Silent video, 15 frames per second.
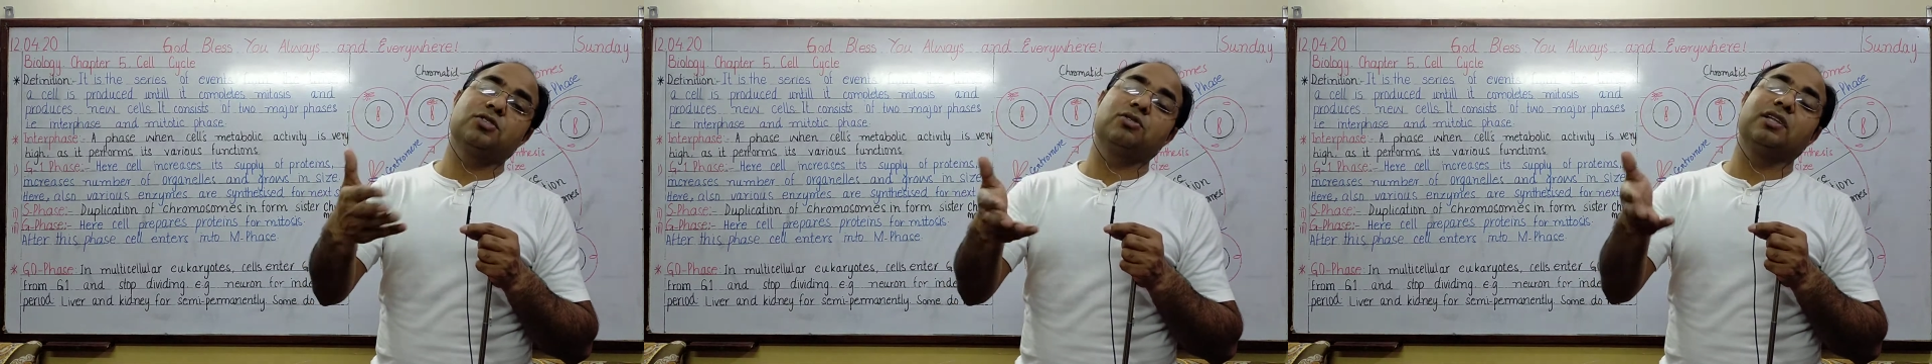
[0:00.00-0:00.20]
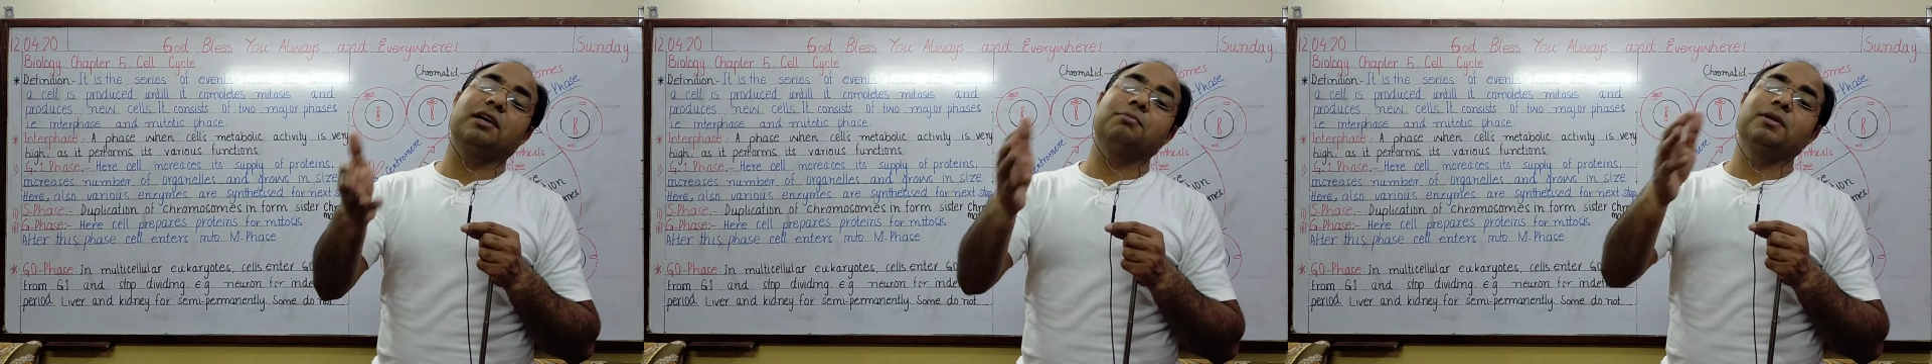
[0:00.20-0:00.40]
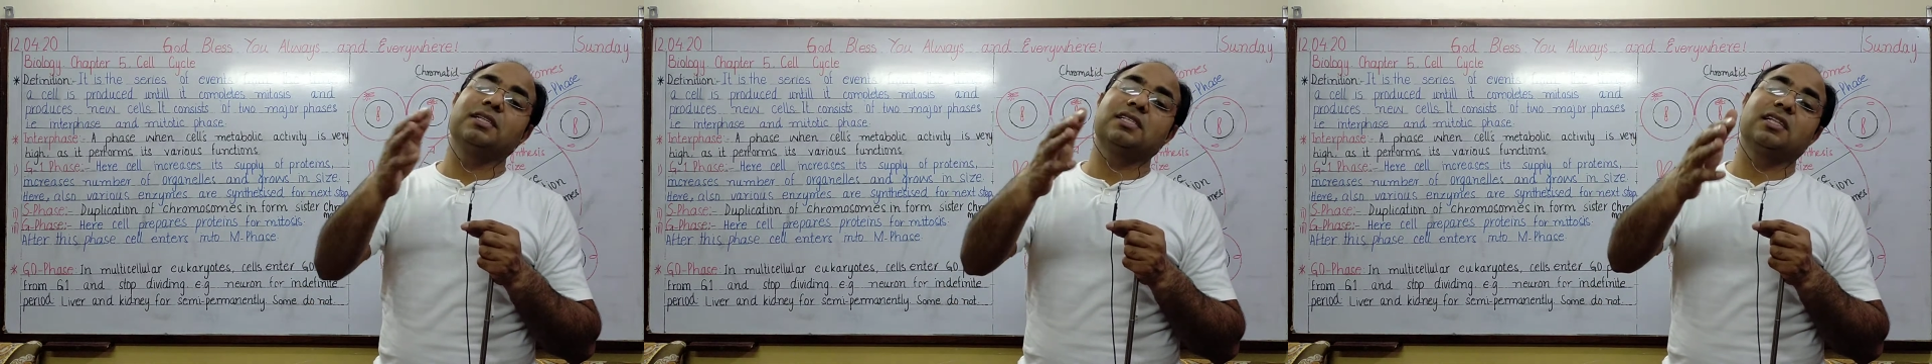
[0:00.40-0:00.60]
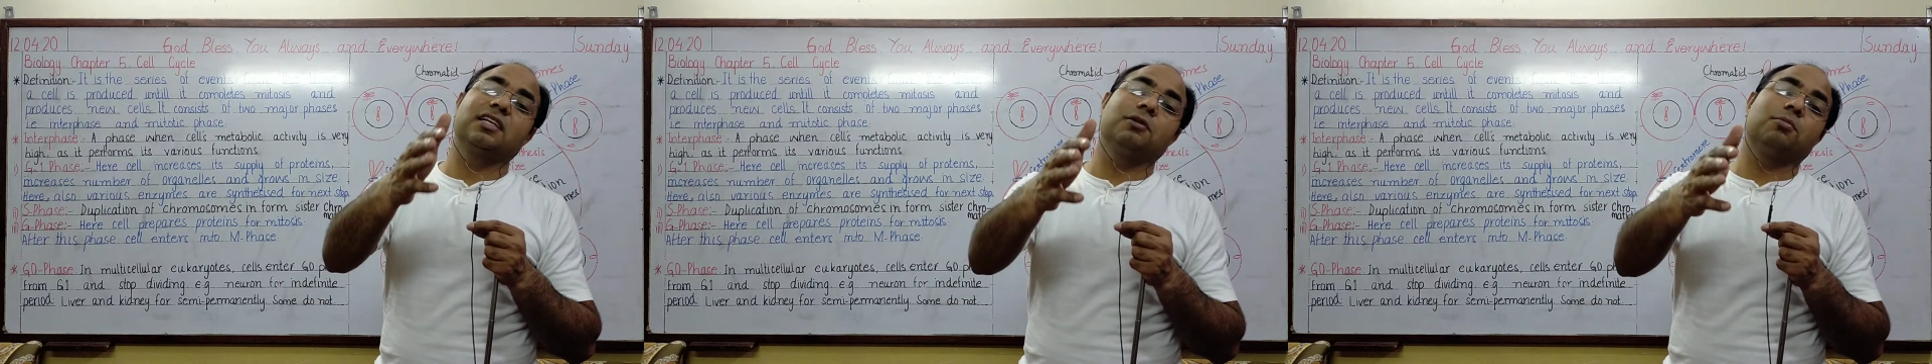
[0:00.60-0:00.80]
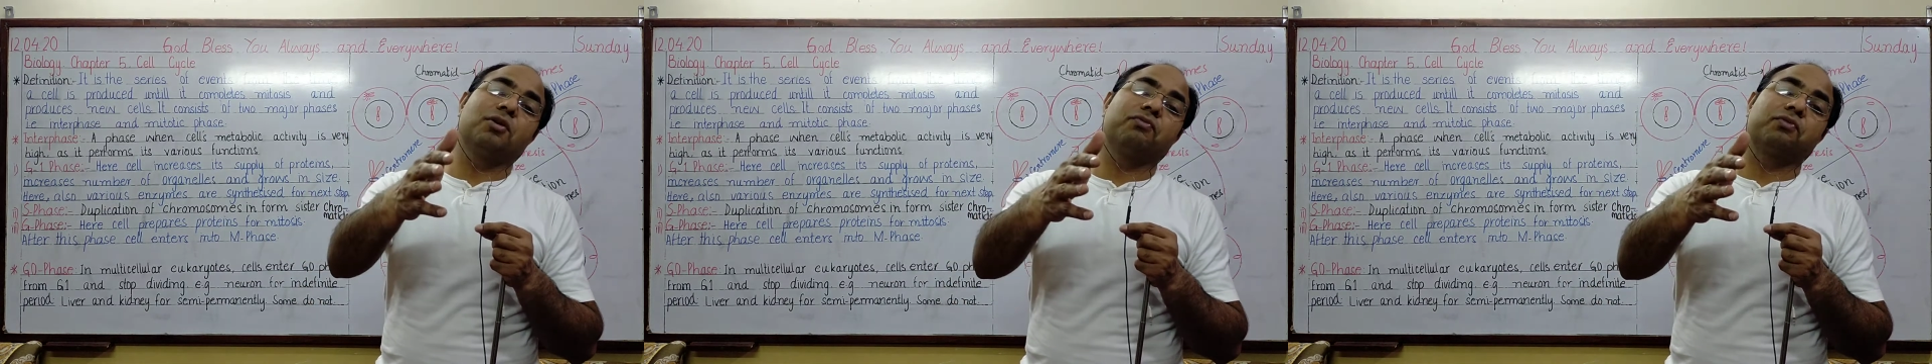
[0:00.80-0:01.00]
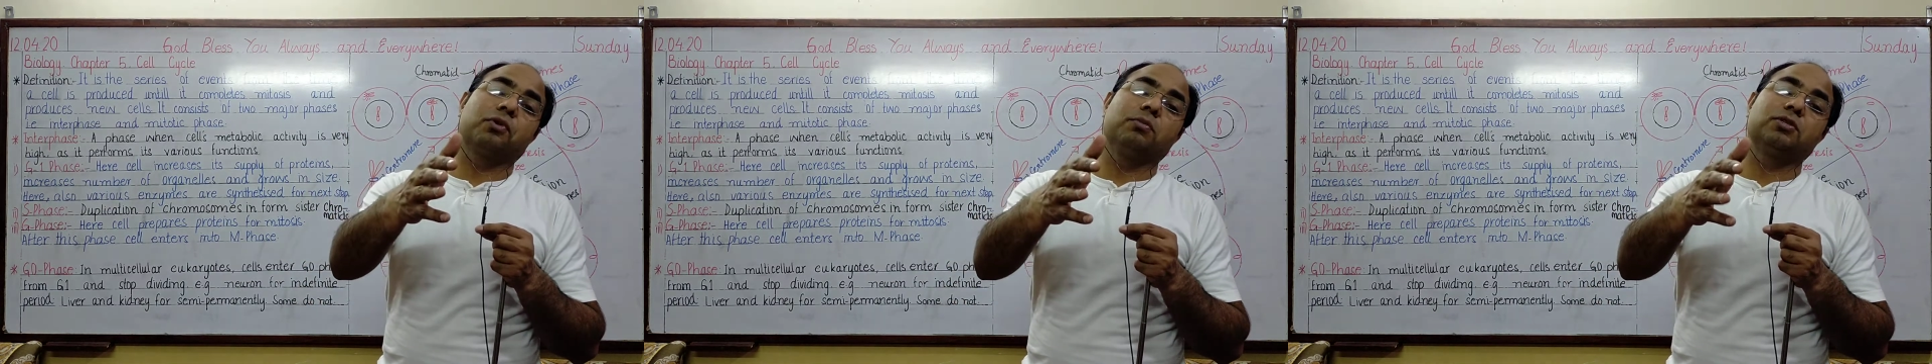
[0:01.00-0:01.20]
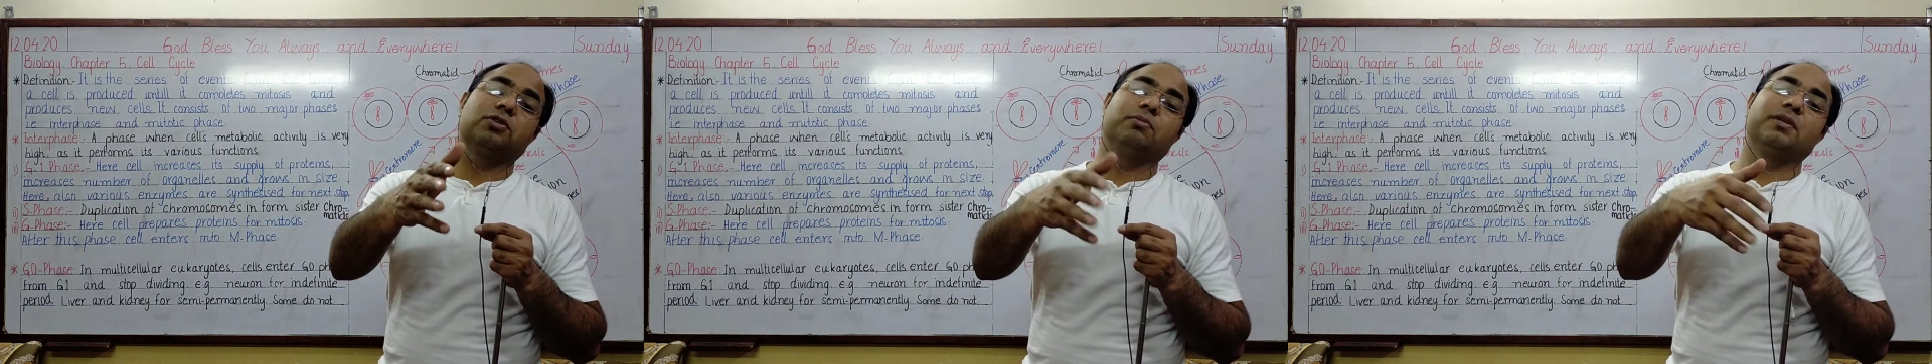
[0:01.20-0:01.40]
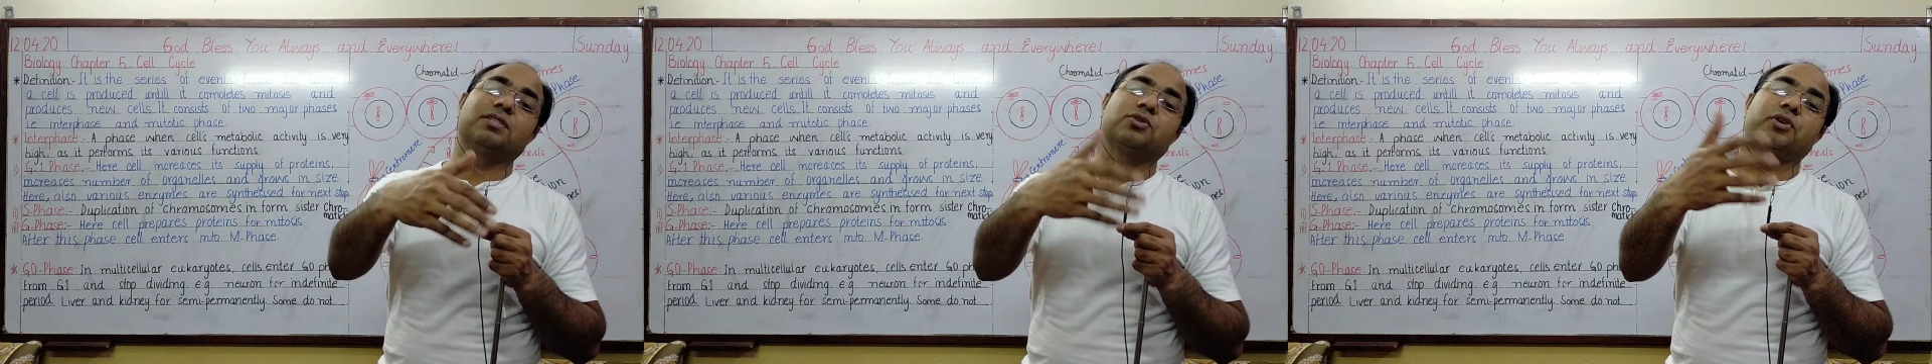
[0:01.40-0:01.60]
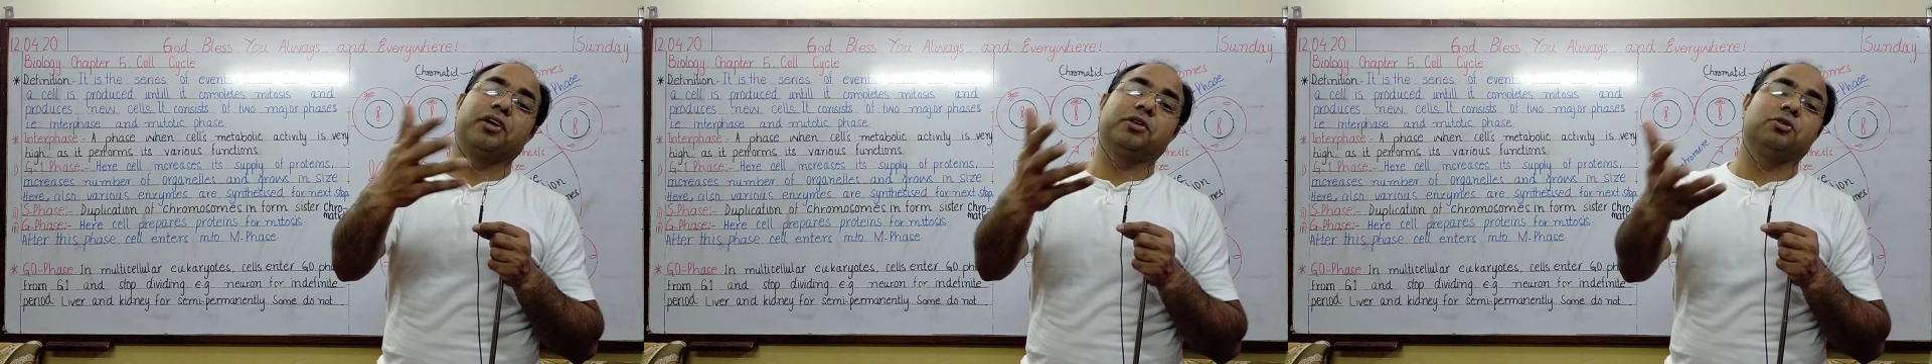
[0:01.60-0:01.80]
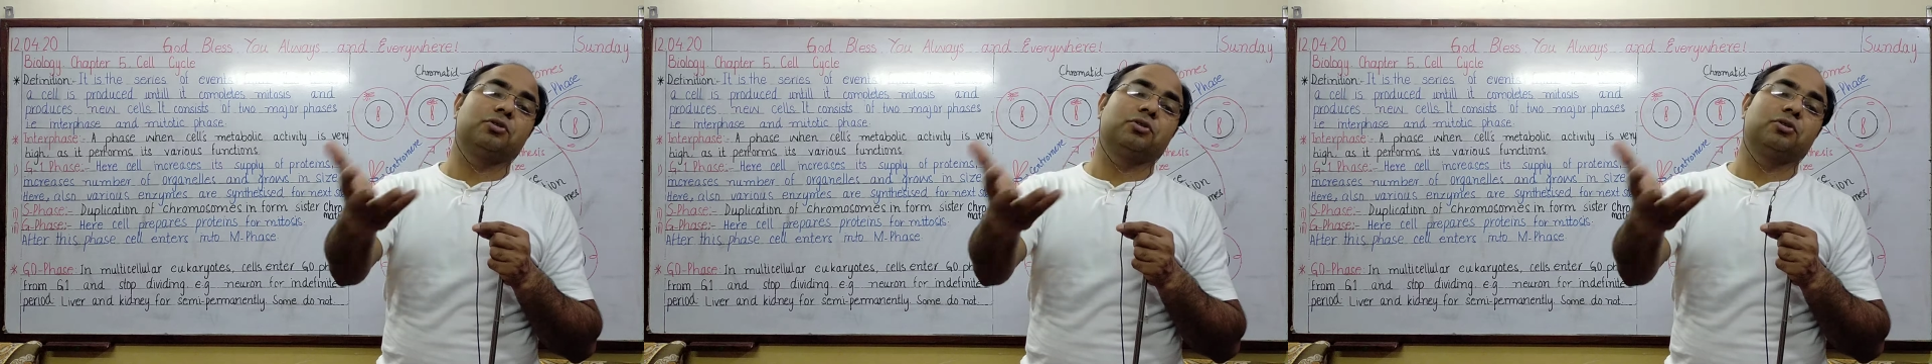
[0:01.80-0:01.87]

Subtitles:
so that means the number of chromosomes is going